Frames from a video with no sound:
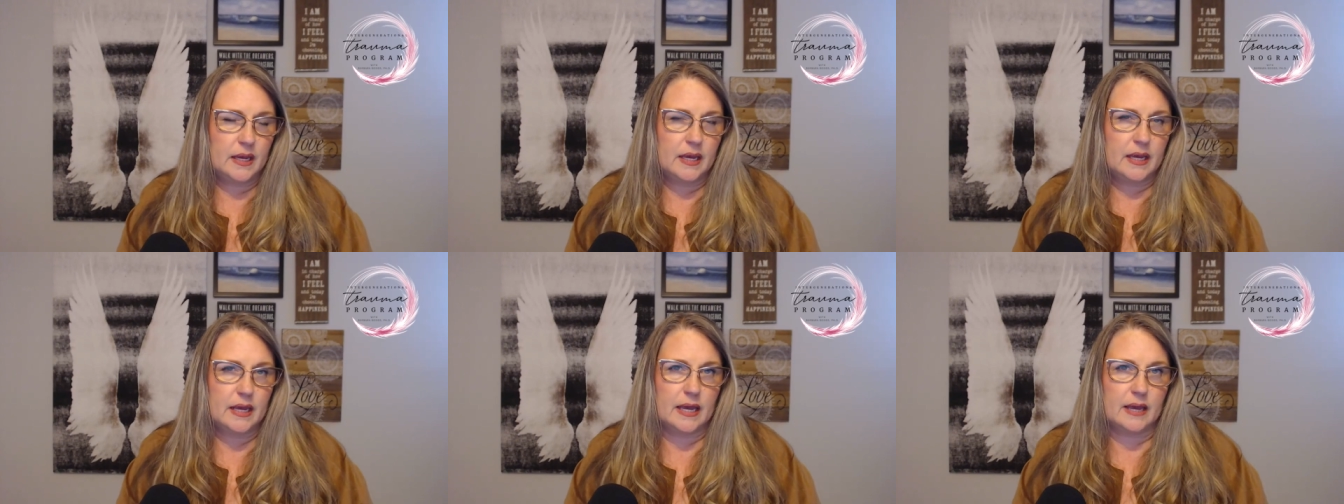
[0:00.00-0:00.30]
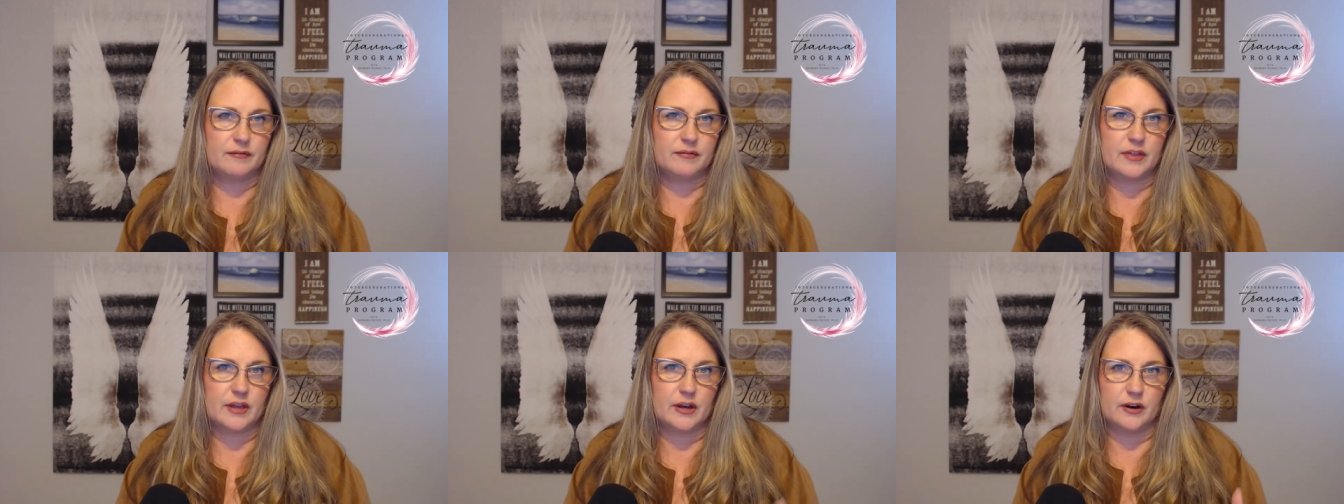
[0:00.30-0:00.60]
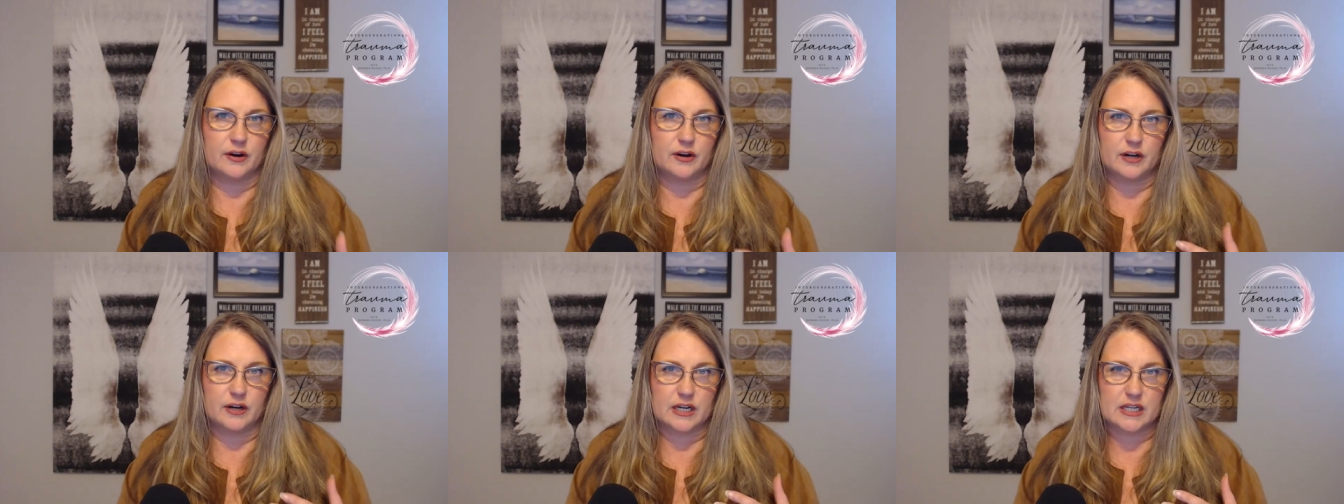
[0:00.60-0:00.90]
if
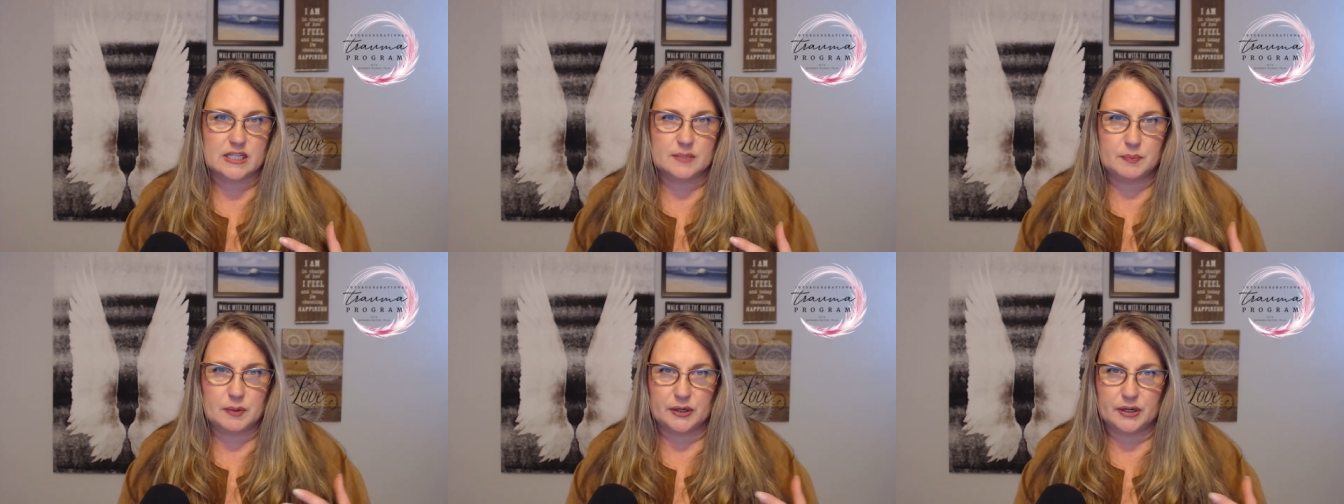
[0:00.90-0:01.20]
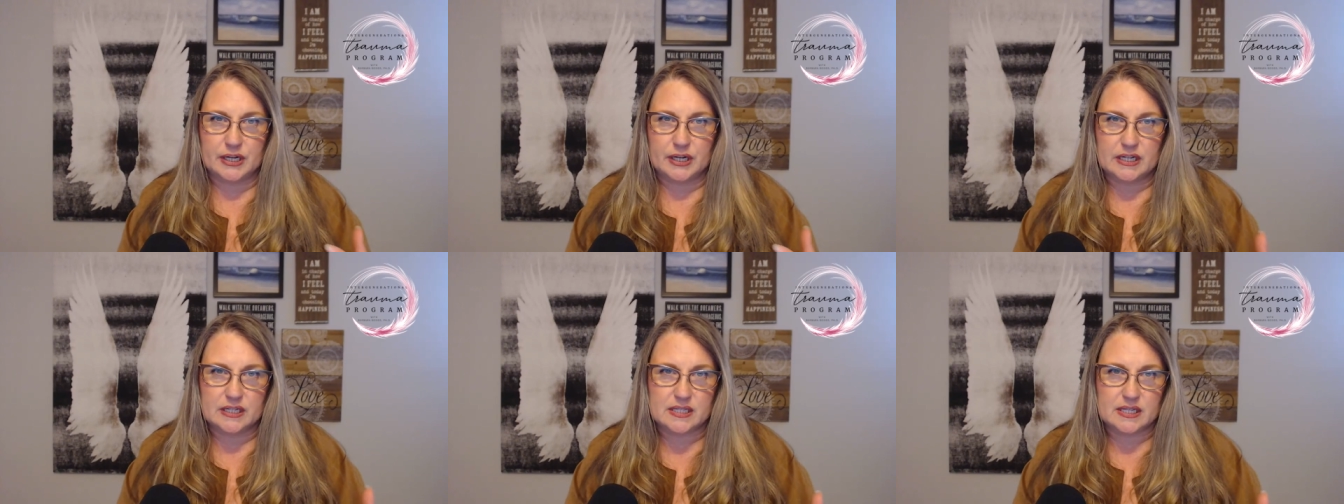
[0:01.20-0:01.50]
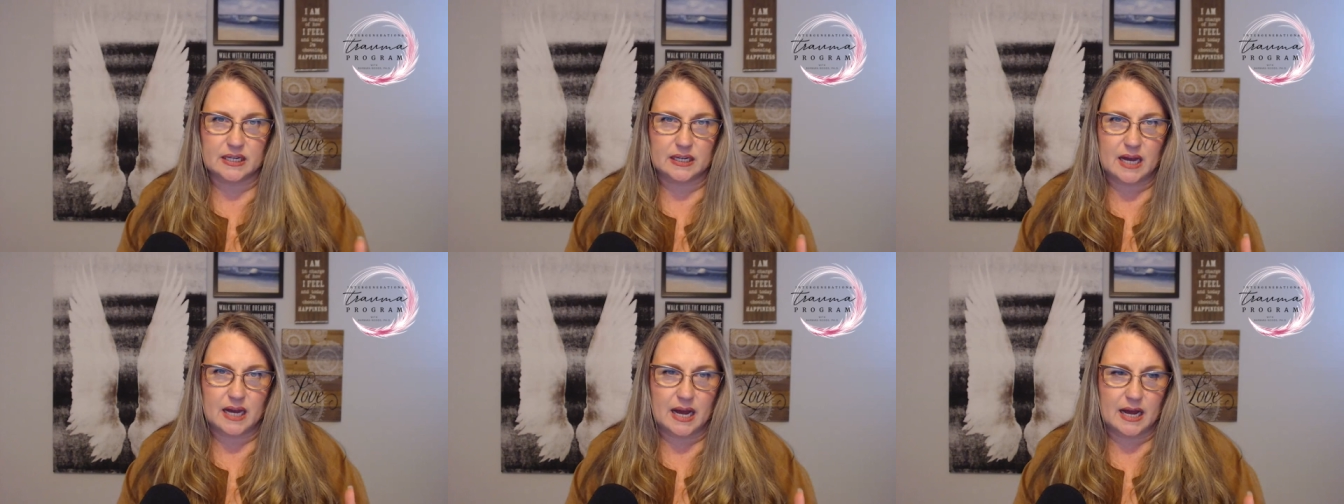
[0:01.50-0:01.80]
they're
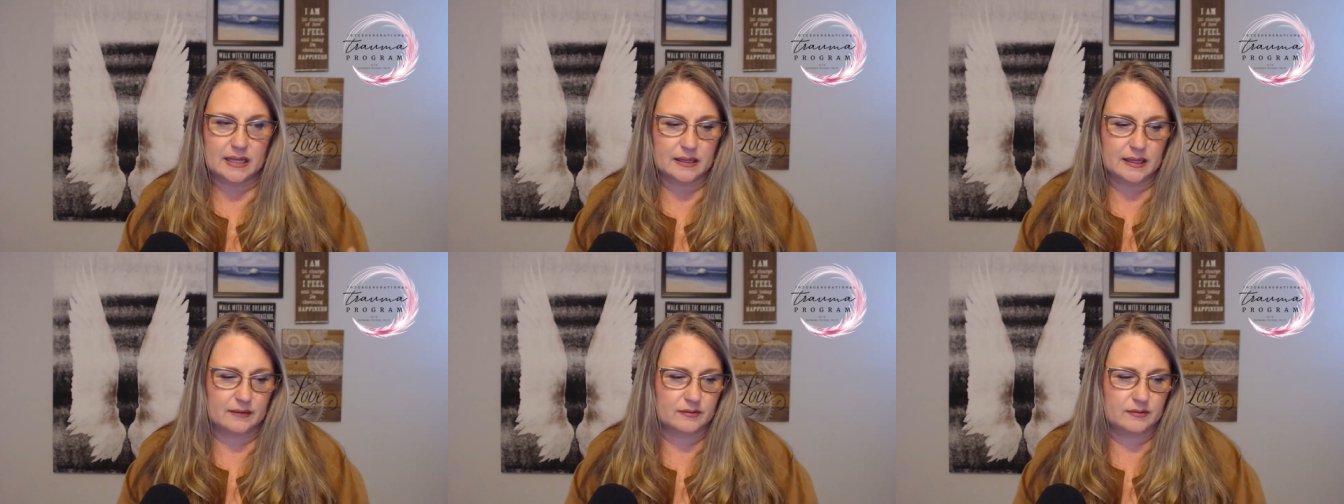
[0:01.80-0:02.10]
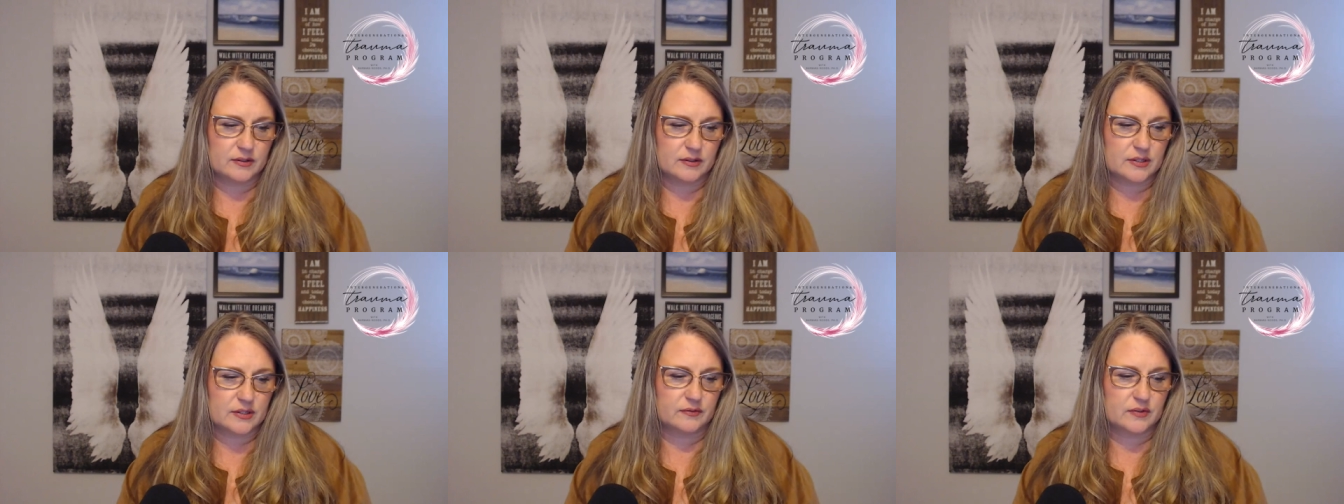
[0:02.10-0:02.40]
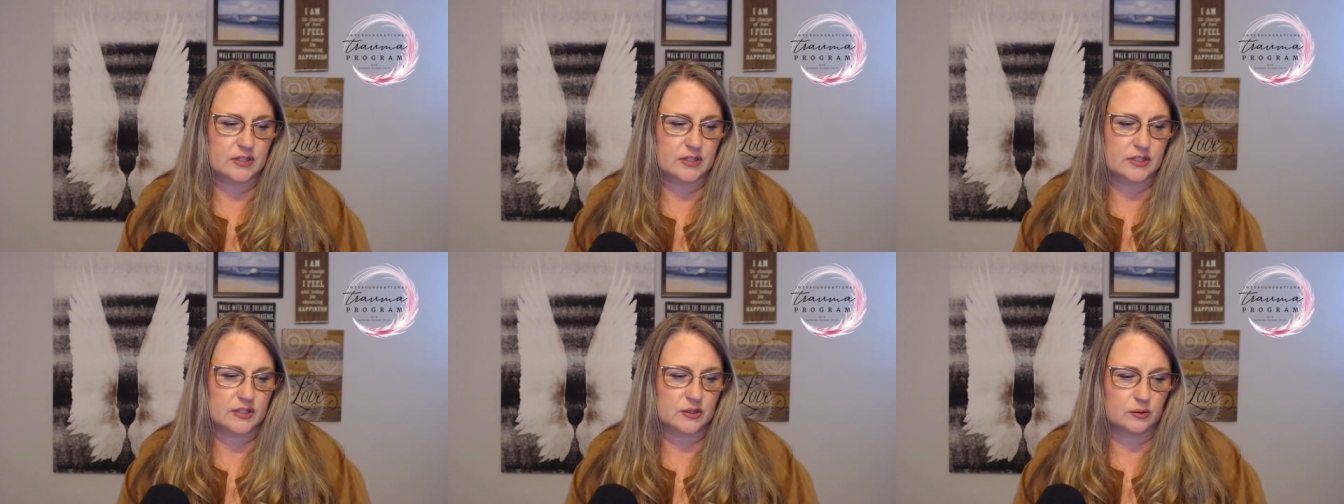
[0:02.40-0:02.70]
experiencing high levels of
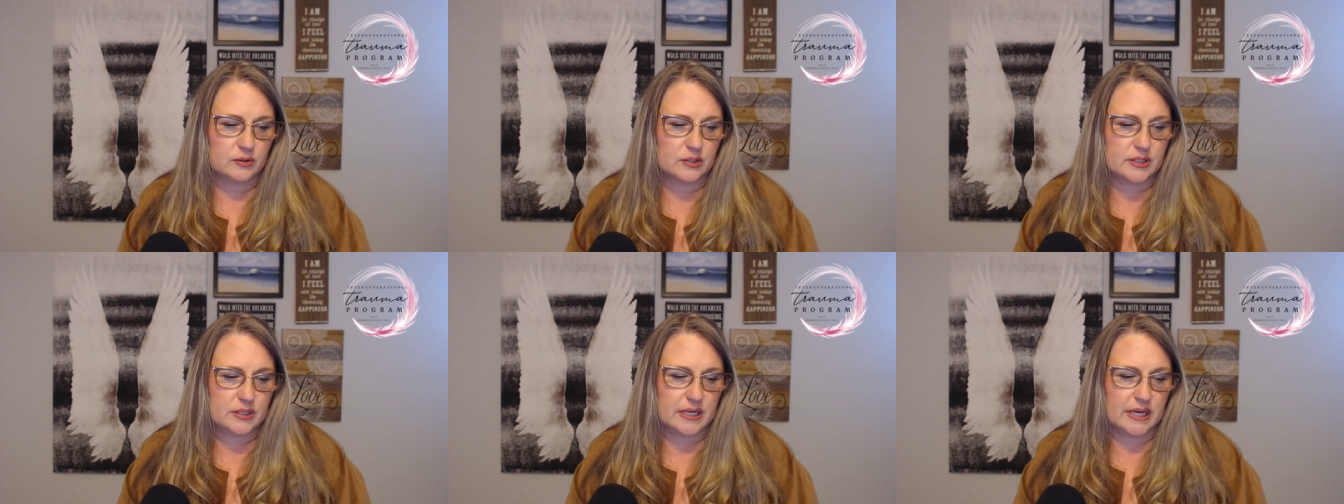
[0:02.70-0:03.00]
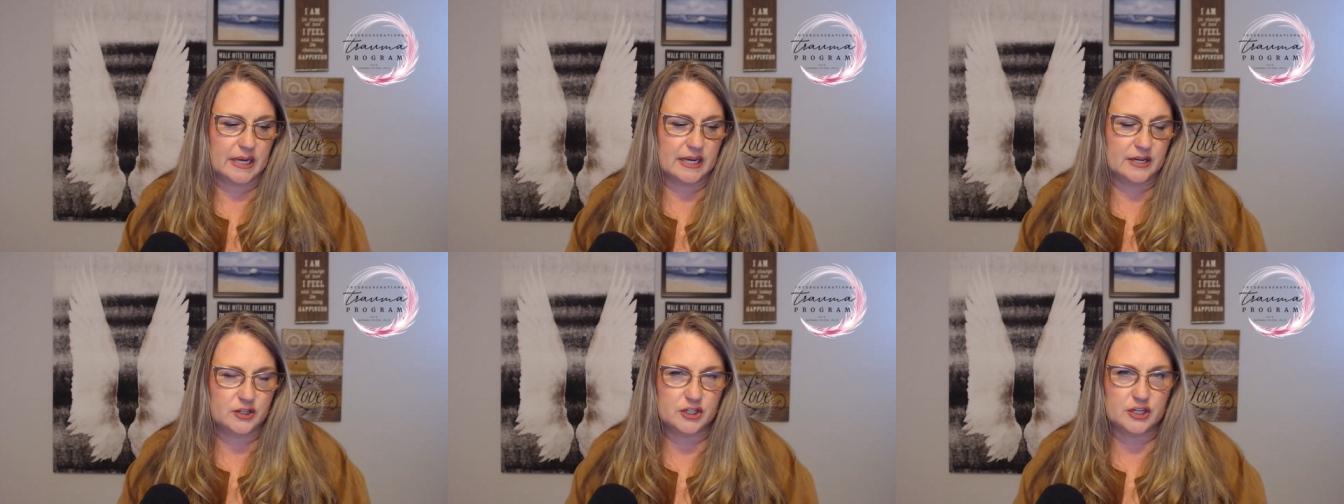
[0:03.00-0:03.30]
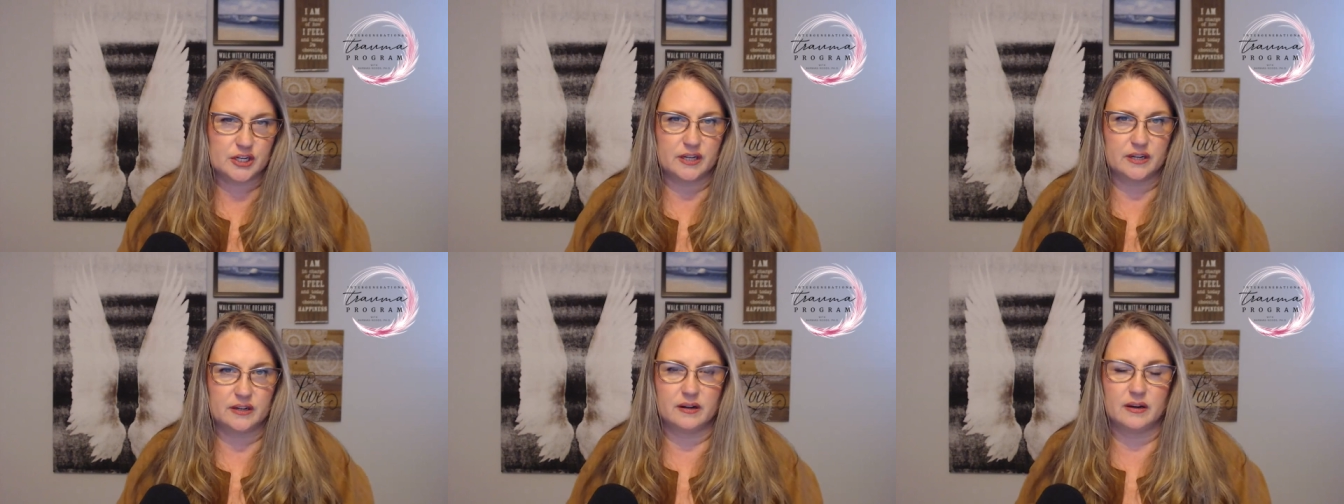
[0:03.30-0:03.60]

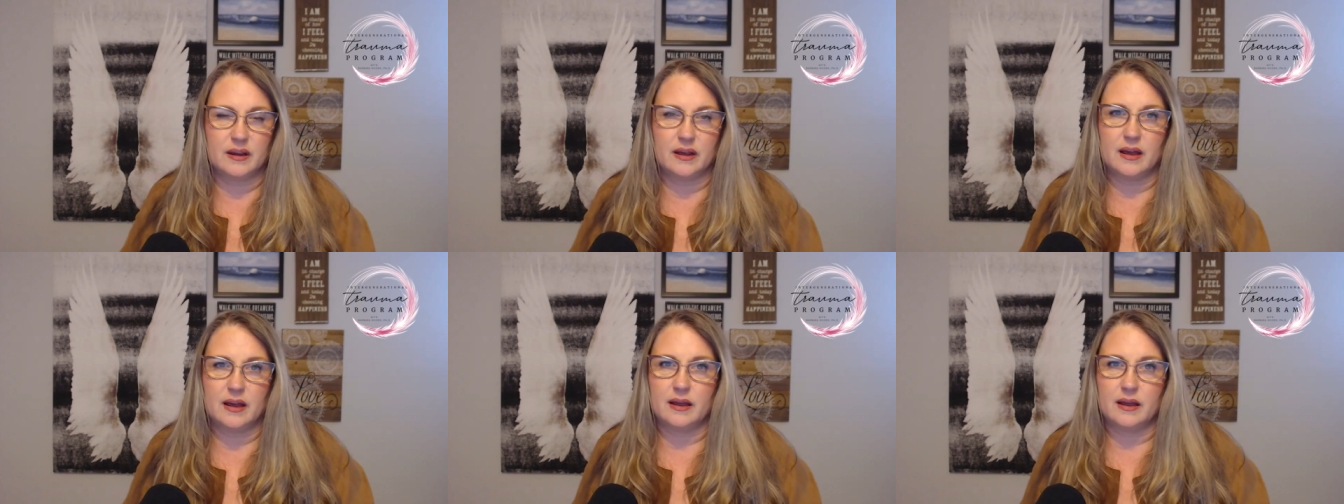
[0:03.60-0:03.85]
dissociation,